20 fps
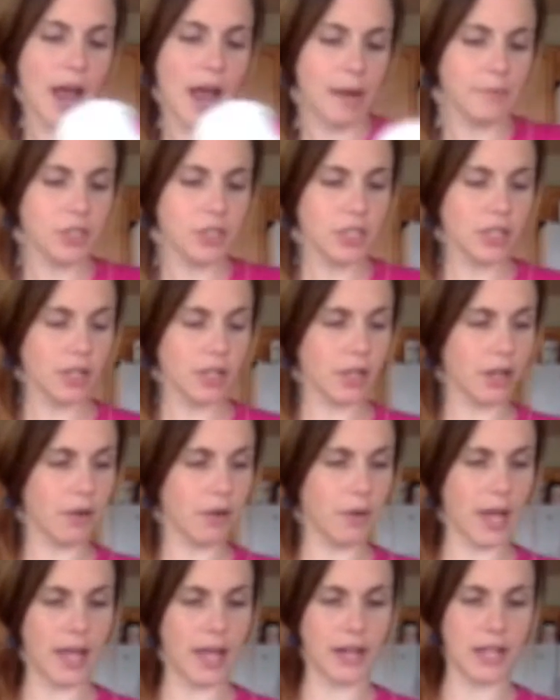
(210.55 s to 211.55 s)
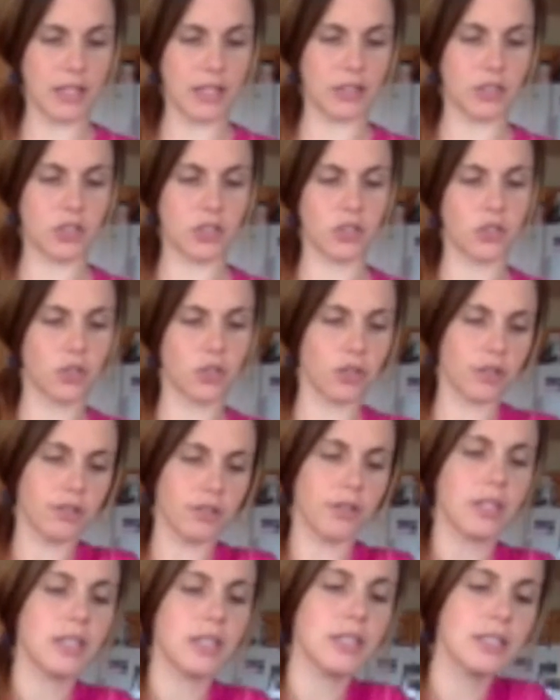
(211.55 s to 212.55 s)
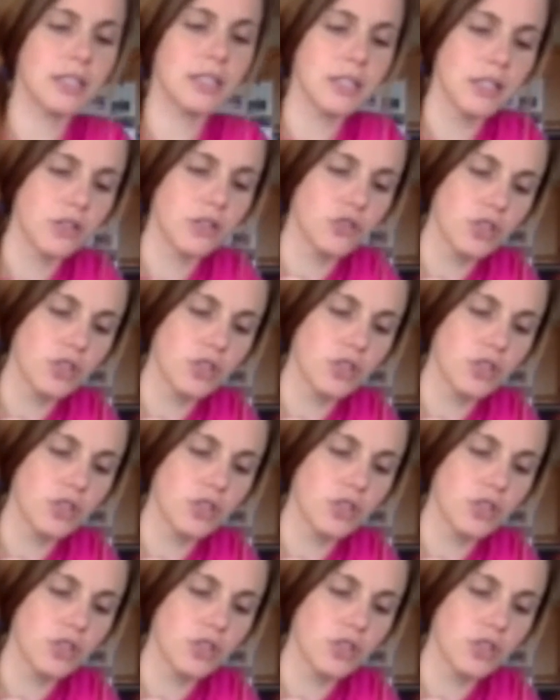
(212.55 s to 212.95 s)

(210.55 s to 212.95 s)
I'm just gonna go ahead and stir these